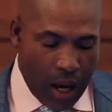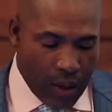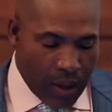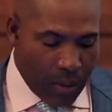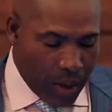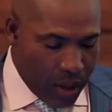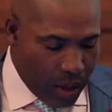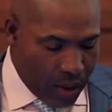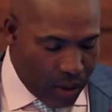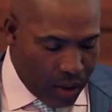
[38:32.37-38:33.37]
I said,
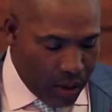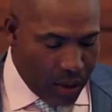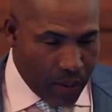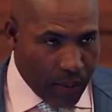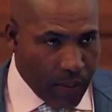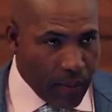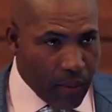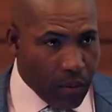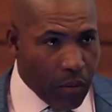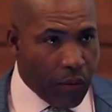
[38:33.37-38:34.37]
because
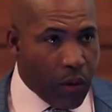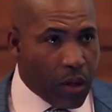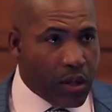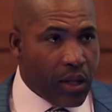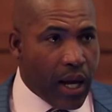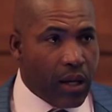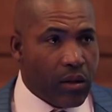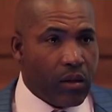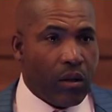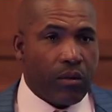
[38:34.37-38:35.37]
before this night
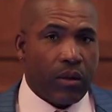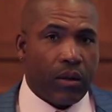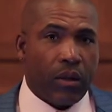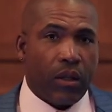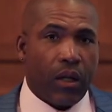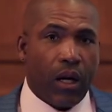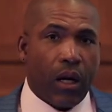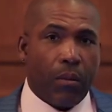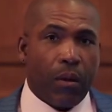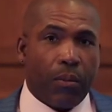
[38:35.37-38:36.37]
is over,
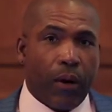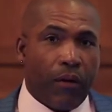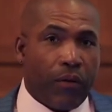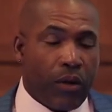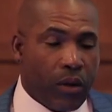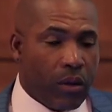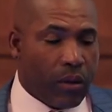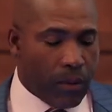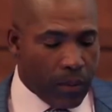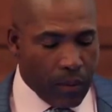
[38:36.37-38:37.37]
I'm going to pray for
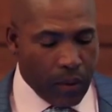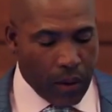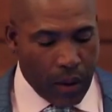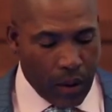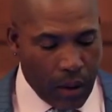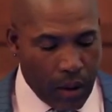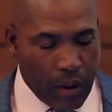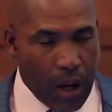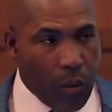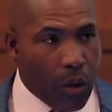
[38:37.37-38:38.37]
you
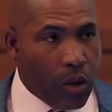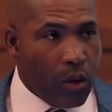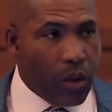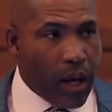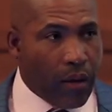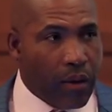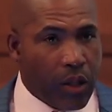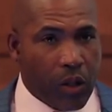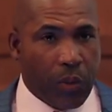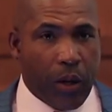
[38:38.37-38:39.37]
because I want you to have an
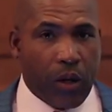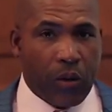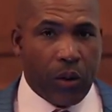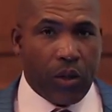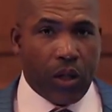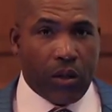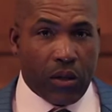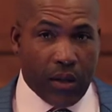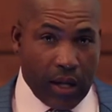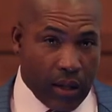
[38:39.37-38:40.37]
experience with
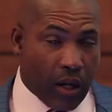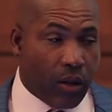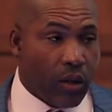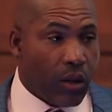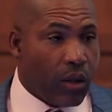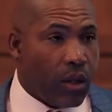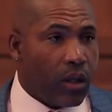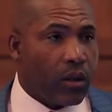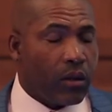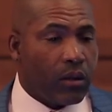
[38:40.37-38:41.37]
Jesus. That's how you're going to
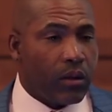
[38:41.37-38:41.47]
know.